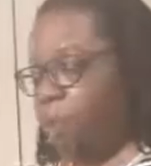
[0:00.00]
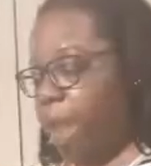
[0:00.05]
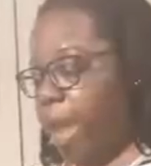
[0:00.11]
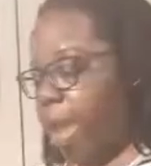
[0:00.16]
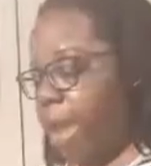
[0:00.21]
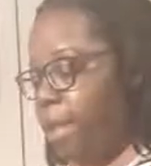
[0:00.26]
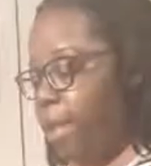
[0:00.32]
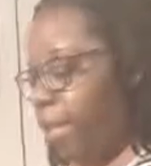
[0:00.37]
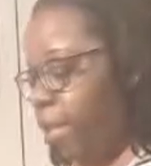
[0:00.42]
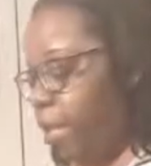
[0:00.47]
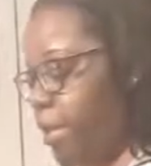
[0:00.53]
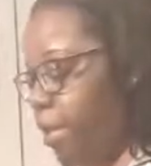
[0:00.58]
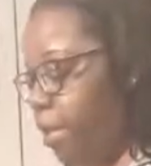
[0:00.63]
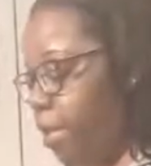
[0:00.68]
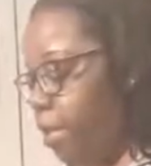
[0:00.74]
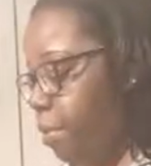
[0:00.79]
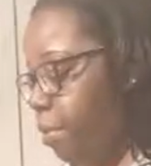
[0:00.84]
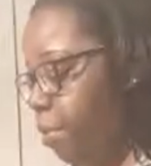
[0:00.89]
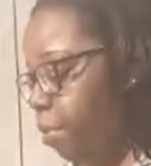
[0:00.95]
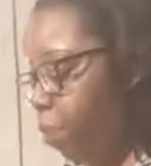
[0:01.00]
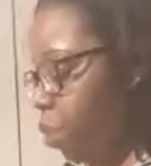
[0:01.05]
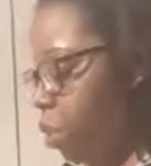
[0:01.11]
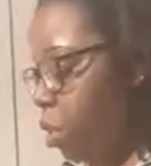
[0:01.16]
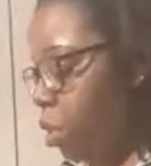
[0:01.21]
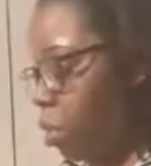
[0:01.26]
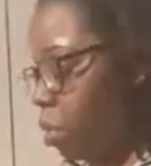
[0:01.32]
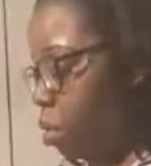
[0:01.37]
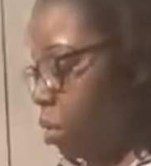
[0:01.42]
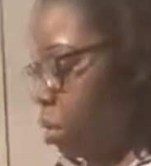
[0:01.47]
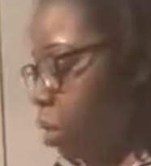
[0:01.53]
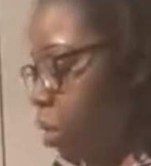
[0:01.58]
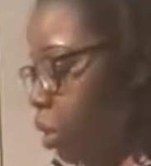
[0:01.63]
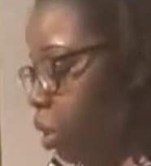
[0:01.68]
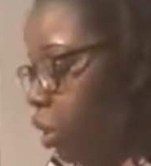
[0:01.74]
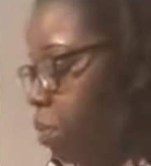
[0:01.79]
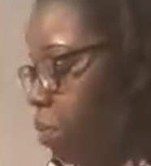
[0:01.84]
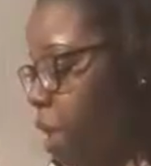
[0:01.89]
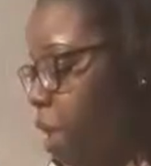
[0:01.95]
you add the
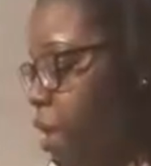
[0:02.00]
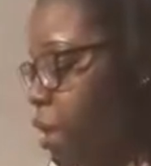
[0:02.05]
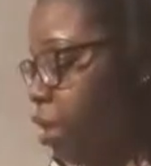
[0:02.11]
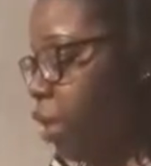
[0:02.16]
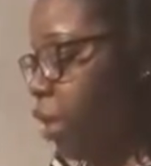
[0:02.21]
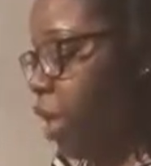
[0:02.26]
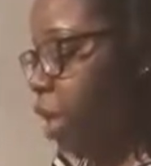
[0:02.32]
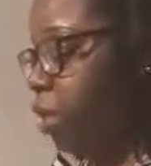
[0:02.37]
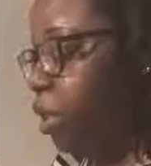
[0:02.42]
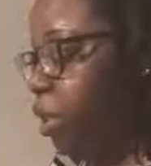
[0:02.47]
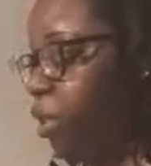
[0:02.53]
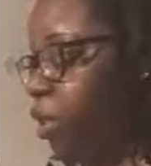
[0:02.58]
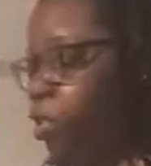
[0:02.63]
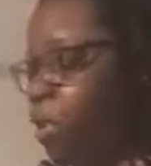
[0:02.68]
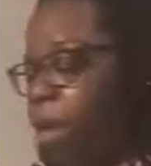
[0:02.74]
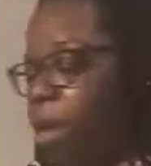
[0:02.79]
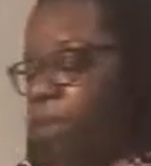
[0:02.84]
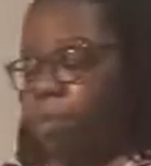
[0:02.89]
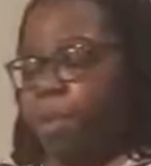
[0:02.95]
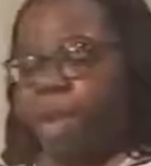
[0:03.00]
tomato sauce and tomato